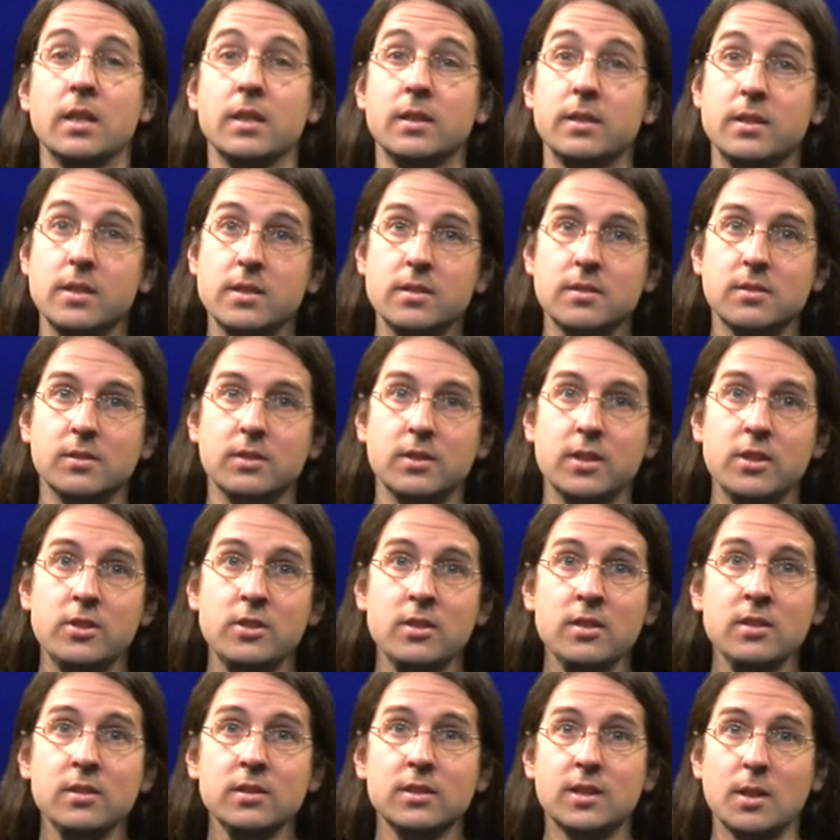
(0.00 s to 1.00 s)
This
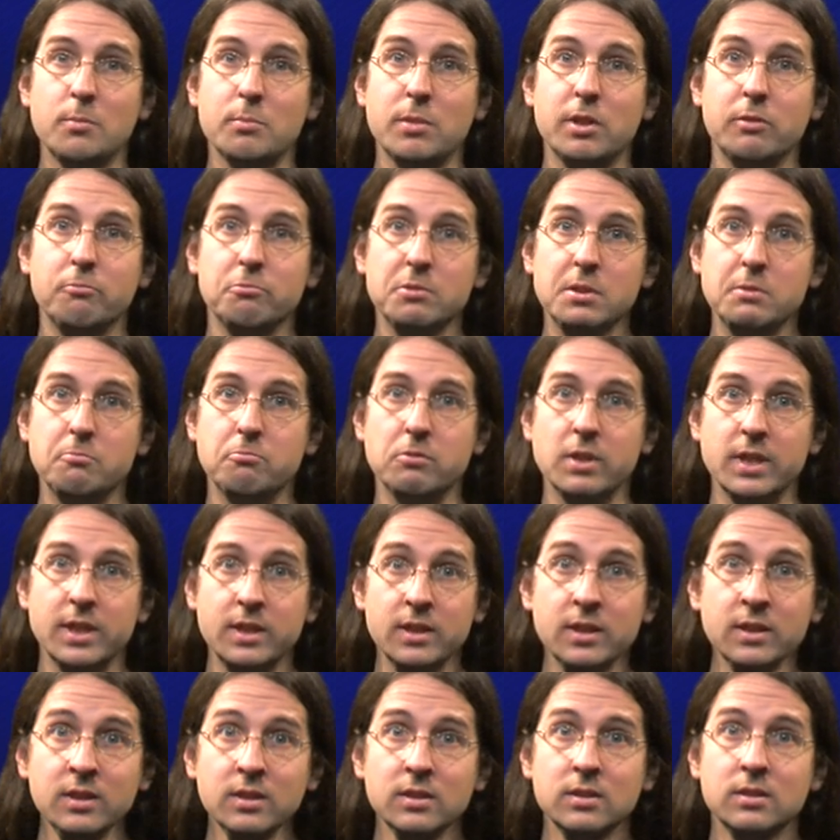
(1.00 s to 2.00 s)
condition can be
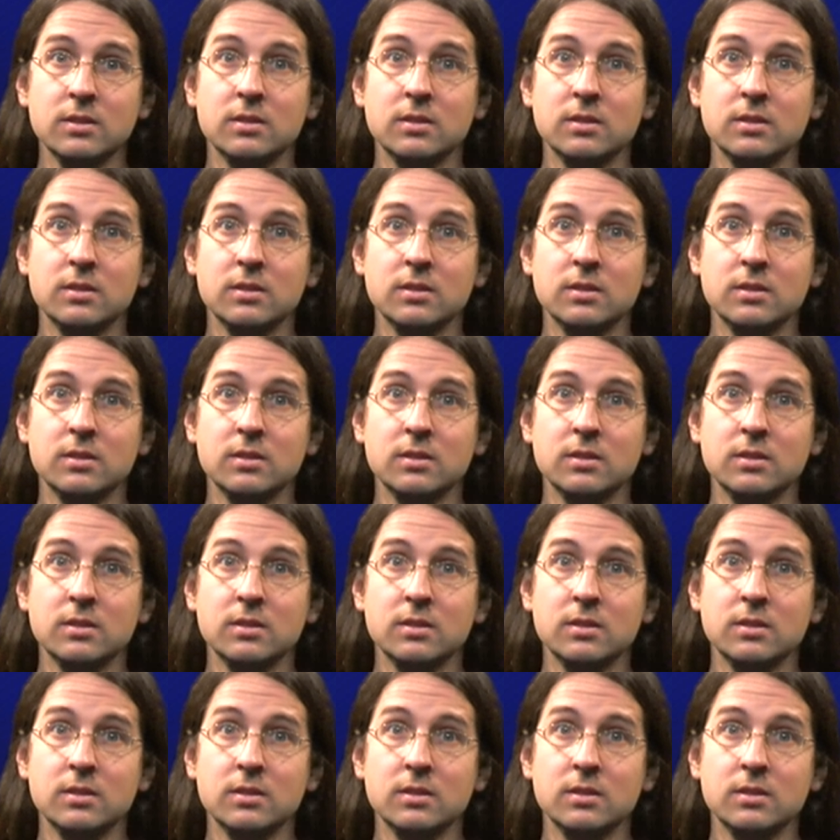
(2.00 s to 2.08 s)
rewritten